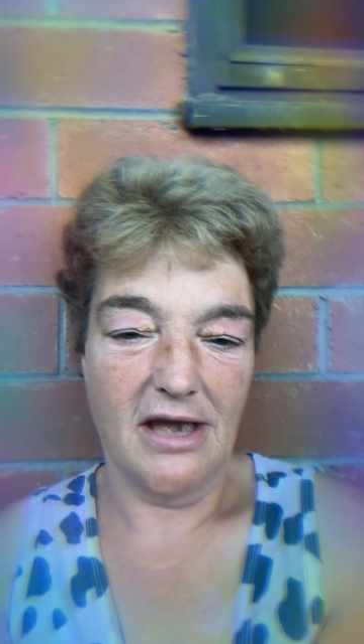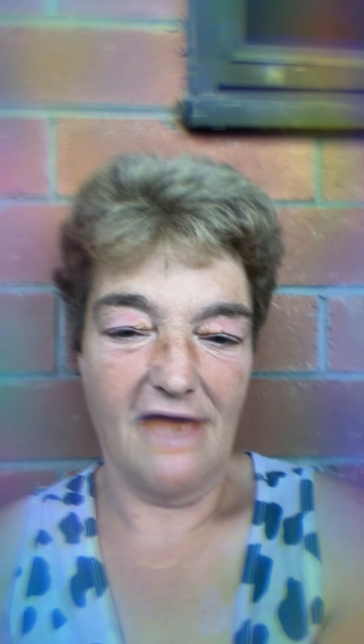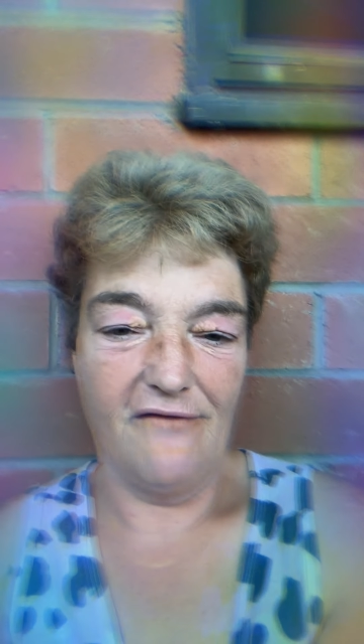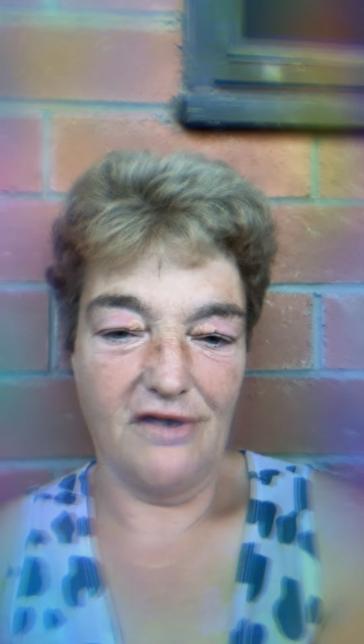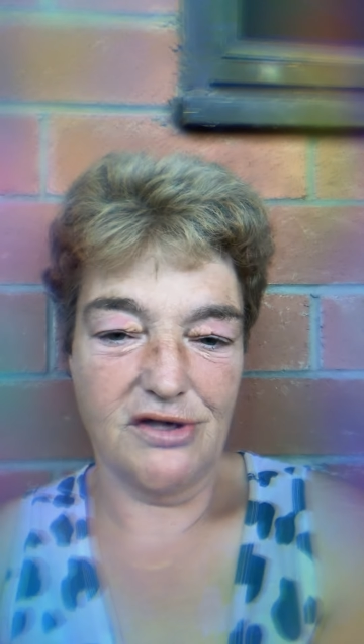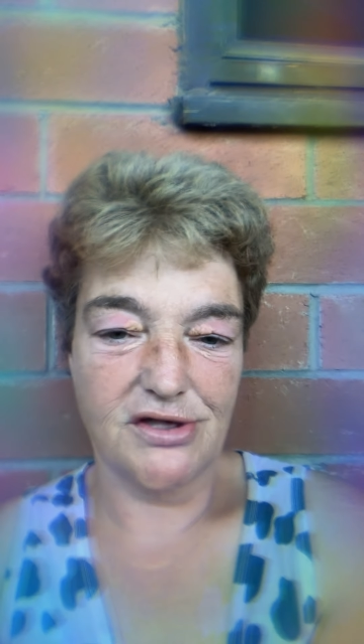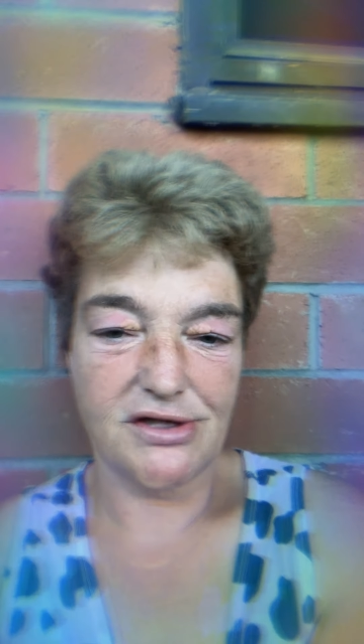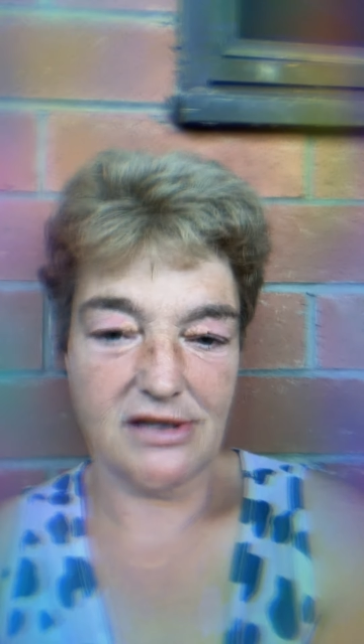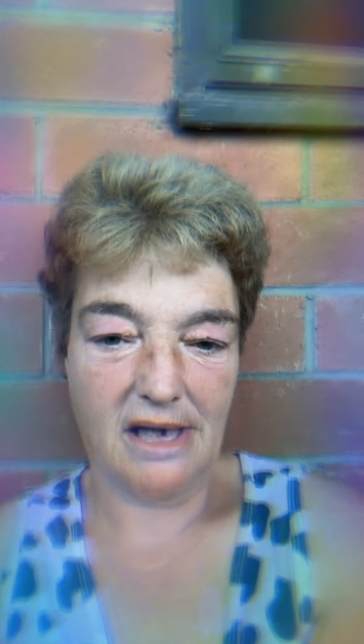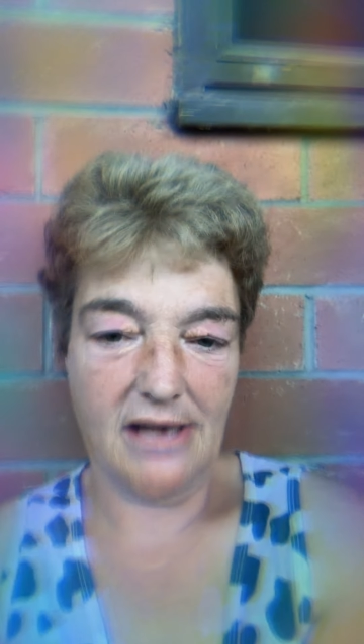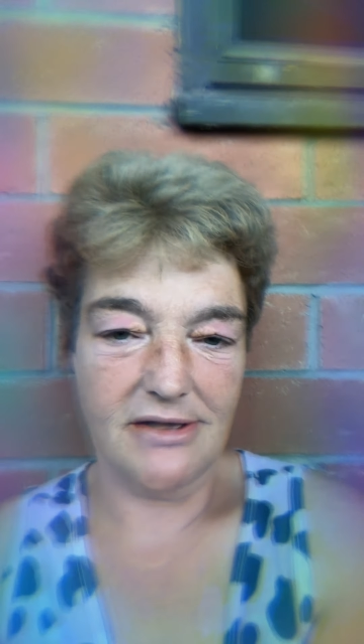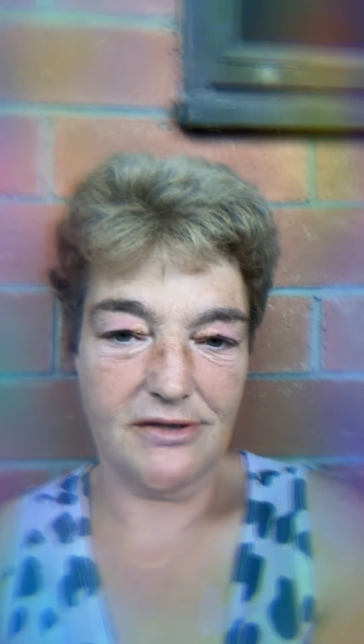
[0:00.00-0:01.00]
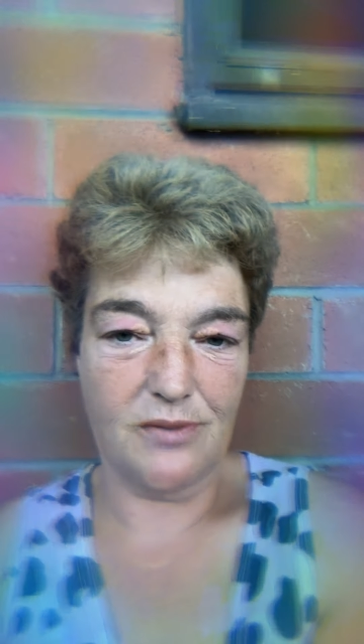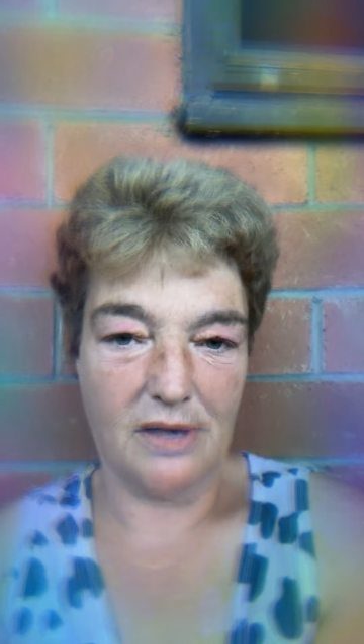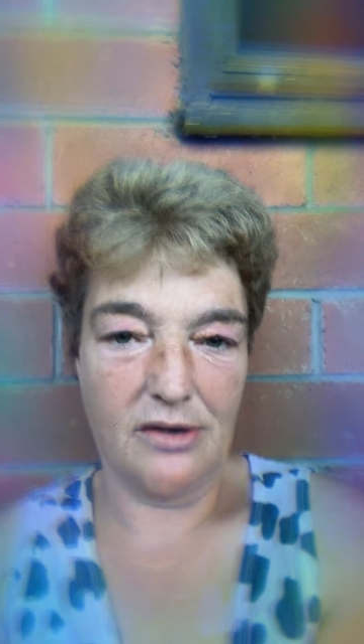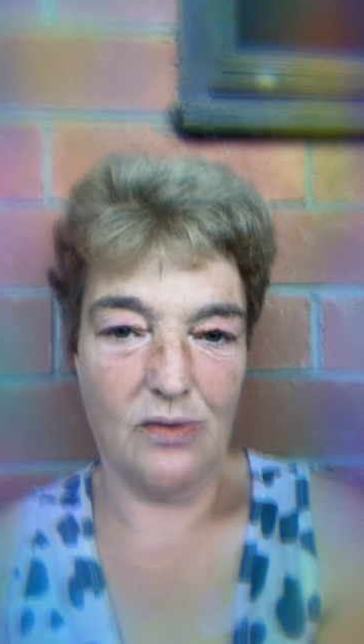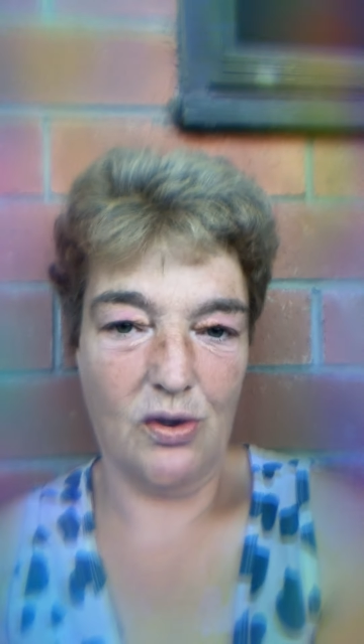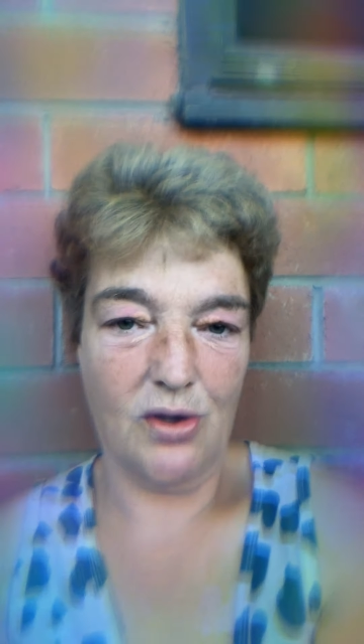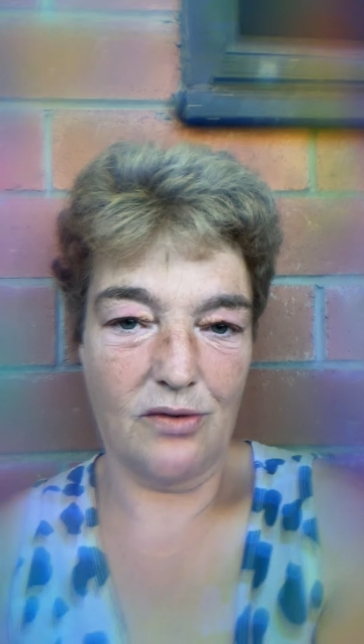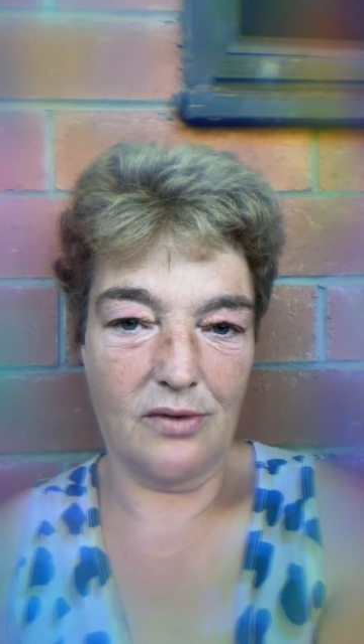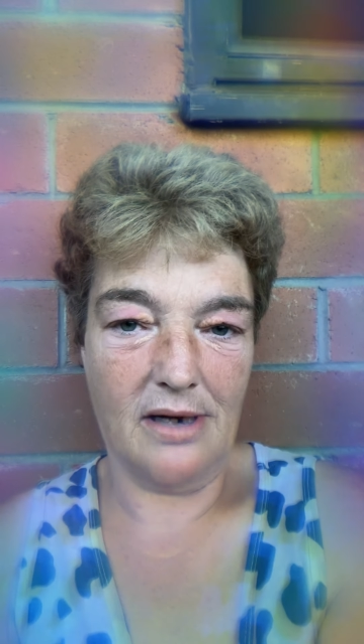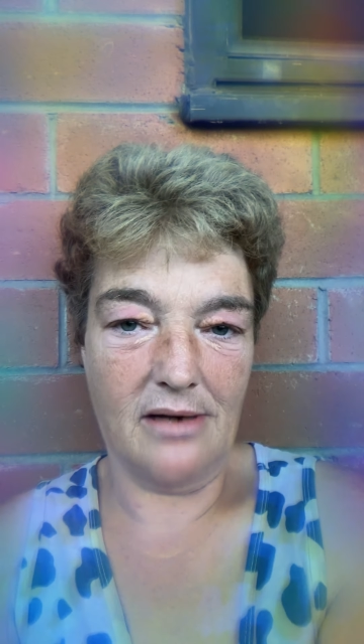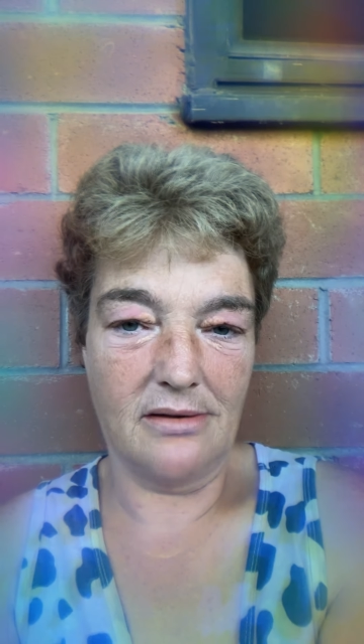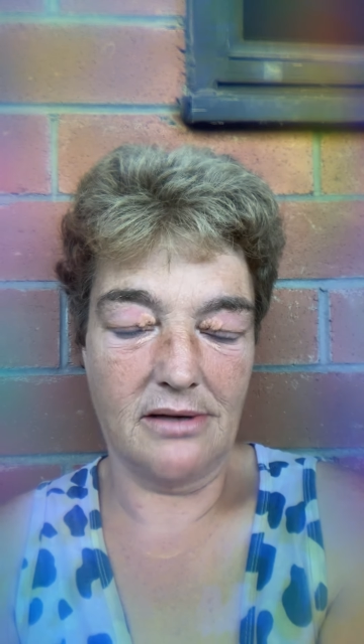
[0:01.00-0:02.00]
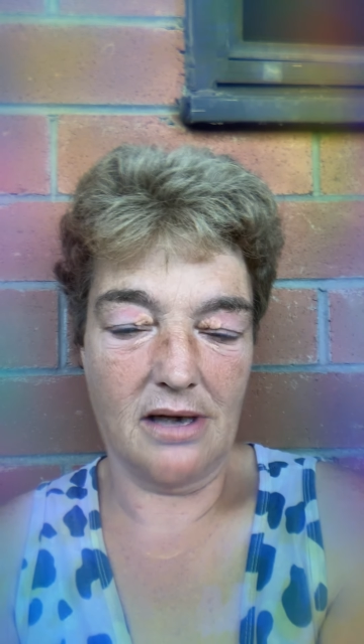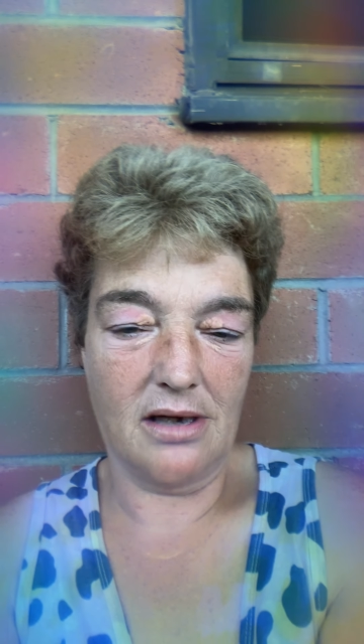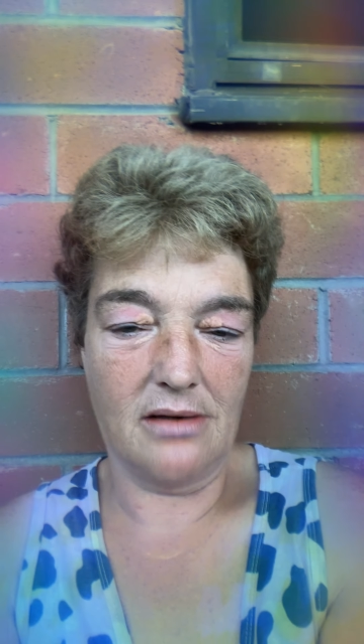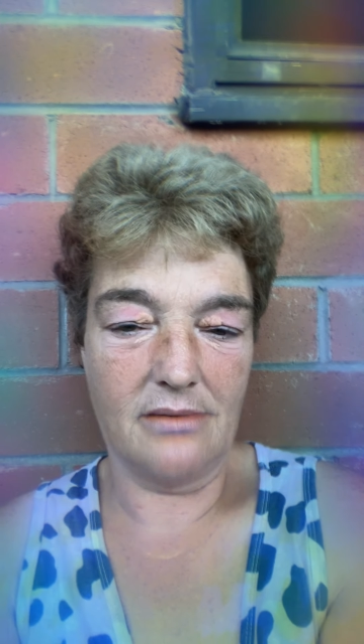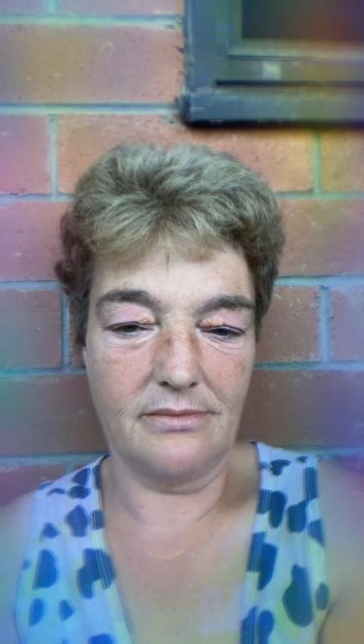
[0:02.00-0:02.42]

If you could just kind of spread the word around, it